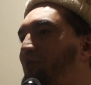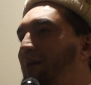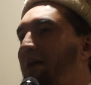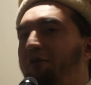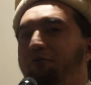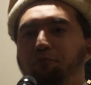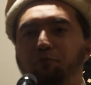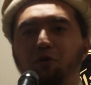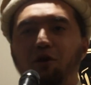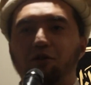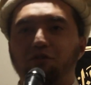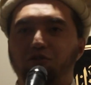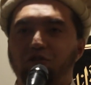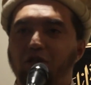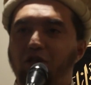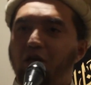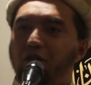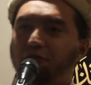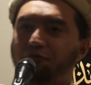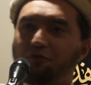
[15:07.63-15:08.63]
We have
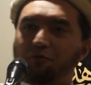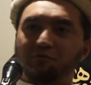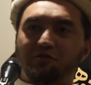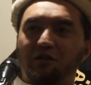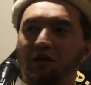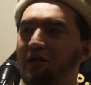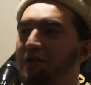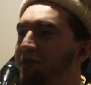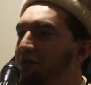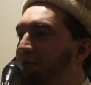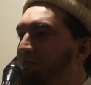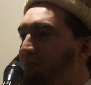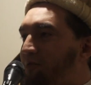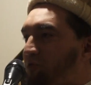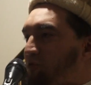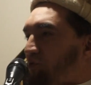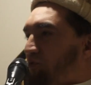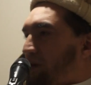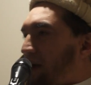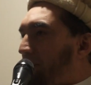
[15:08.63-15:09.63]
cloth from
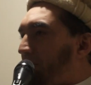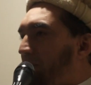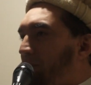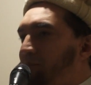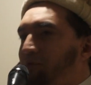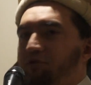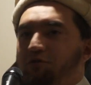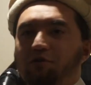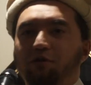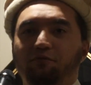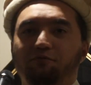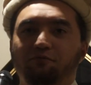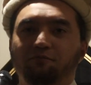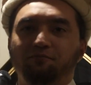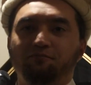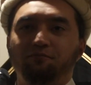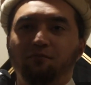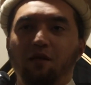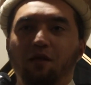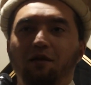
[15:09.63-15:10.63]
Jahannam to wrap him and stuff.
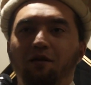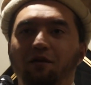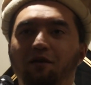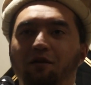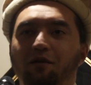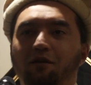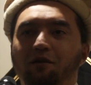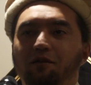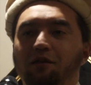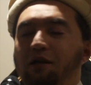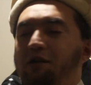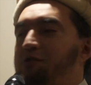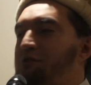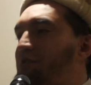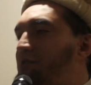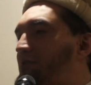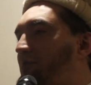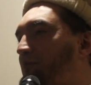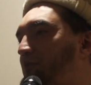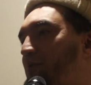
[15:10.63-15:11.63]

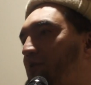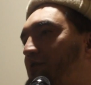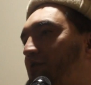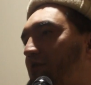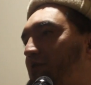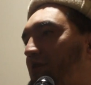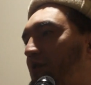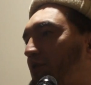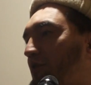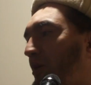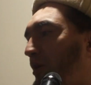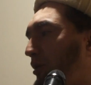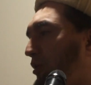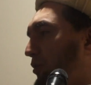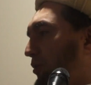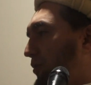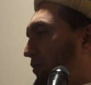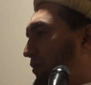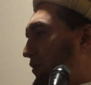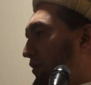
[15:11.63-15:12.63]
Angels of mercy say,
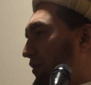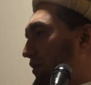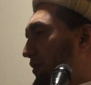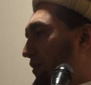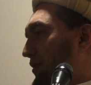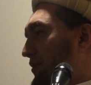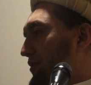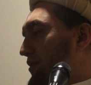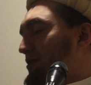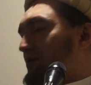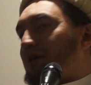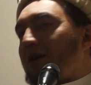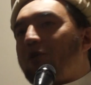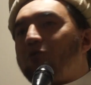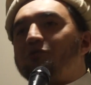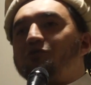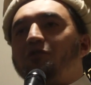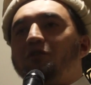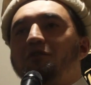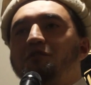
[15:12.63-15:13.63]
no. This
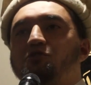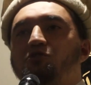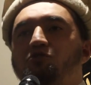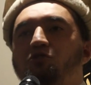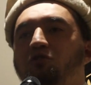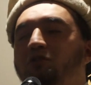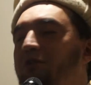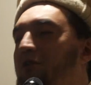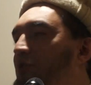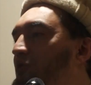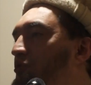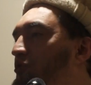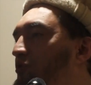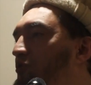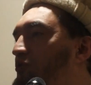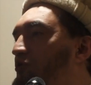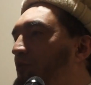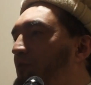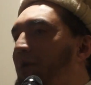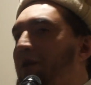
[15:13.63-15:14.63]
guy was on his journey
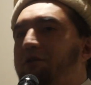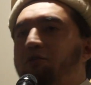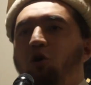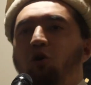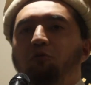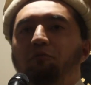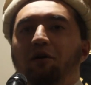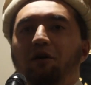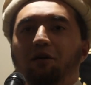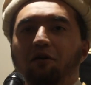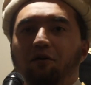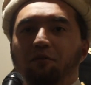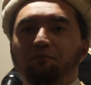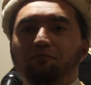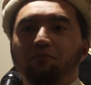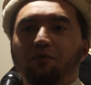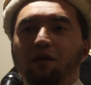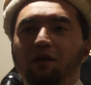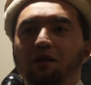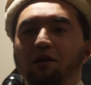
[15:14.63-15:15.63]
to, to make
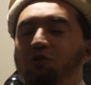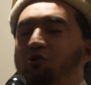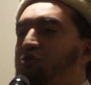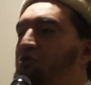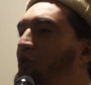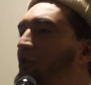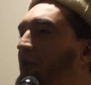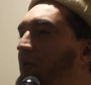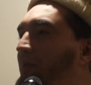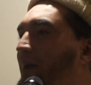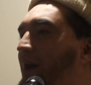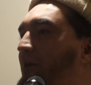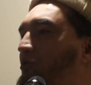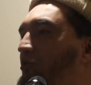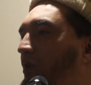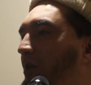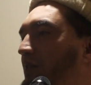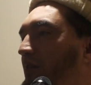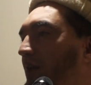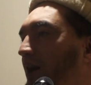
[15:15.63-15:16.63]
tawbah. He was going back
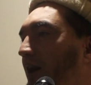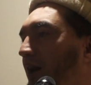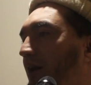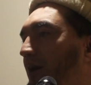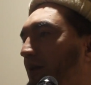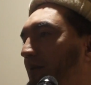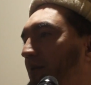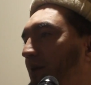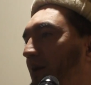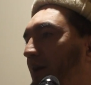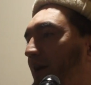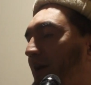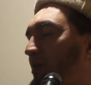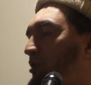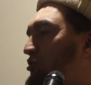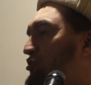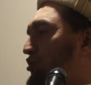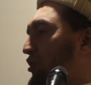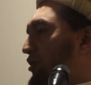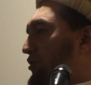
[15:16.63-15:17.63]
to Allah. And
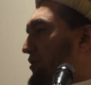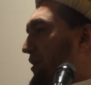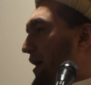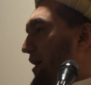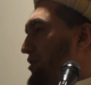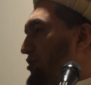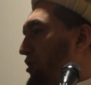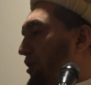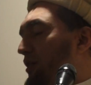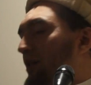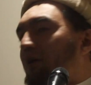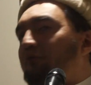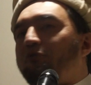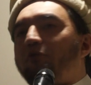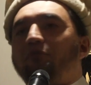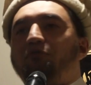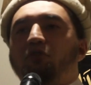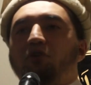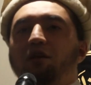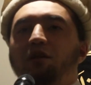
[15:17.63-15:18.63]
he was going to ask Allah
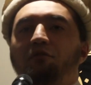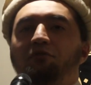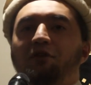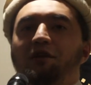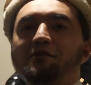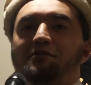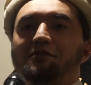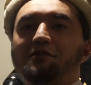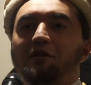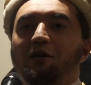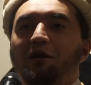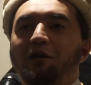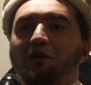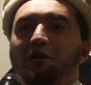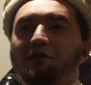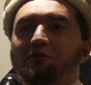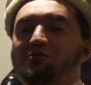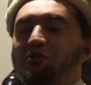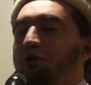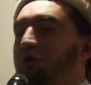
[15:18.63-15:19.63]
for forgiveness.
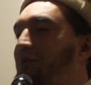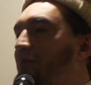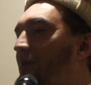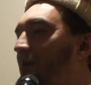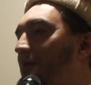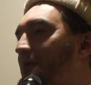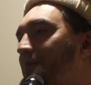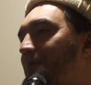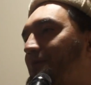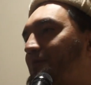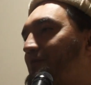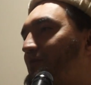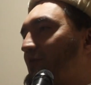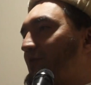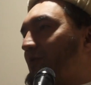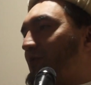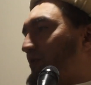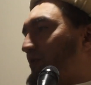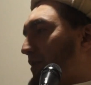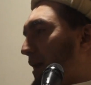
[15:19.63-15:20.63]
So,
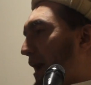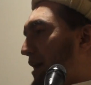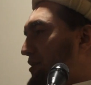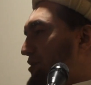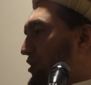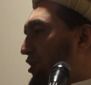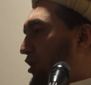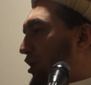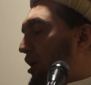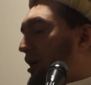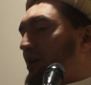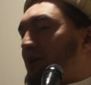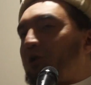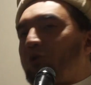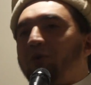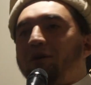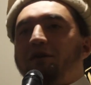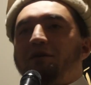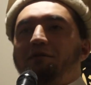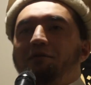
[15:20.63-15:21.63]
as they're
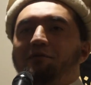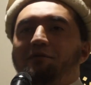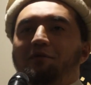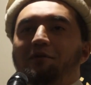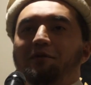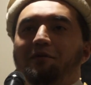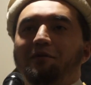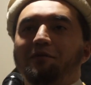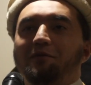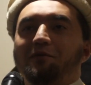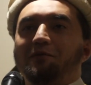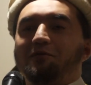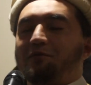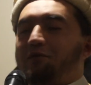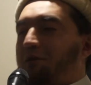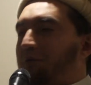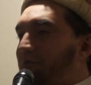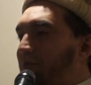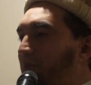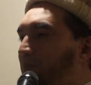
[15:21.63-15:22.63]
arguing,
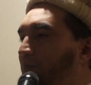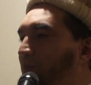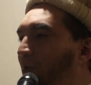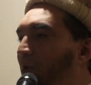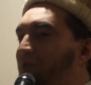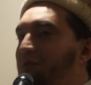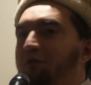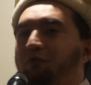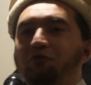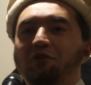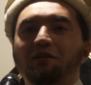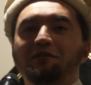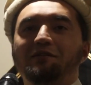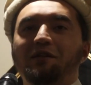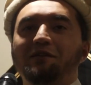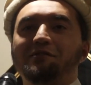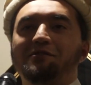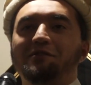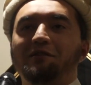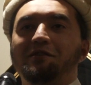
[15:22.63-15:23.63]
the, the point of
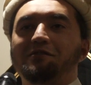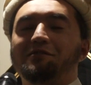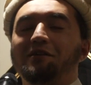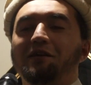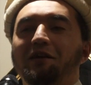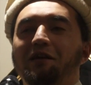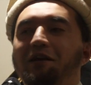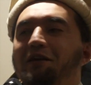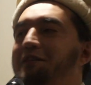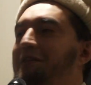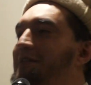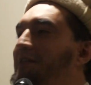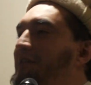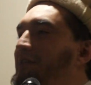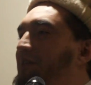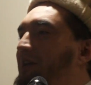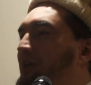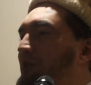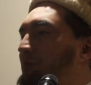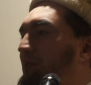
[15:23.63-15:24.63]
contention is, he
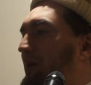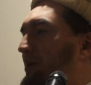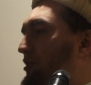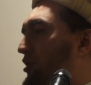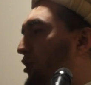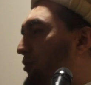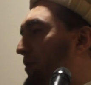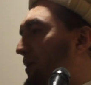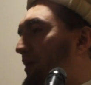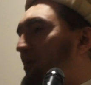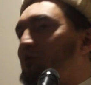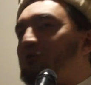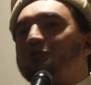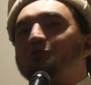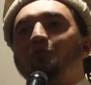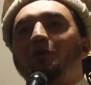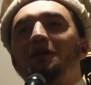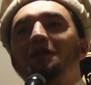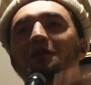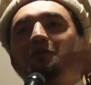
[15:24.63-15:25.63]
didn't yet make tawbah. He
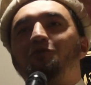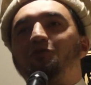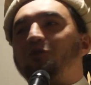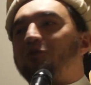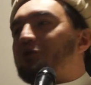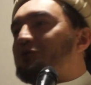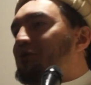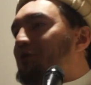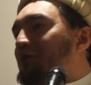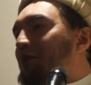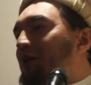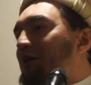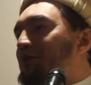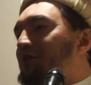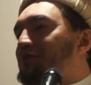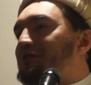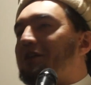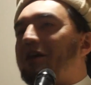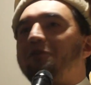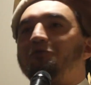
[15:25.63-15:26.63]
was waiting to go to the
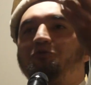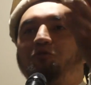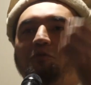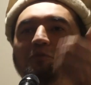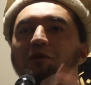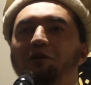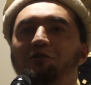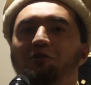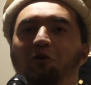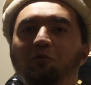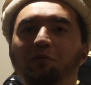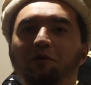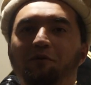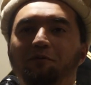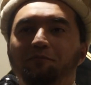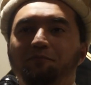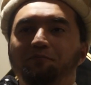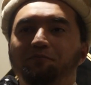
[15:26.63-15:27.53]
other town to make tawbah.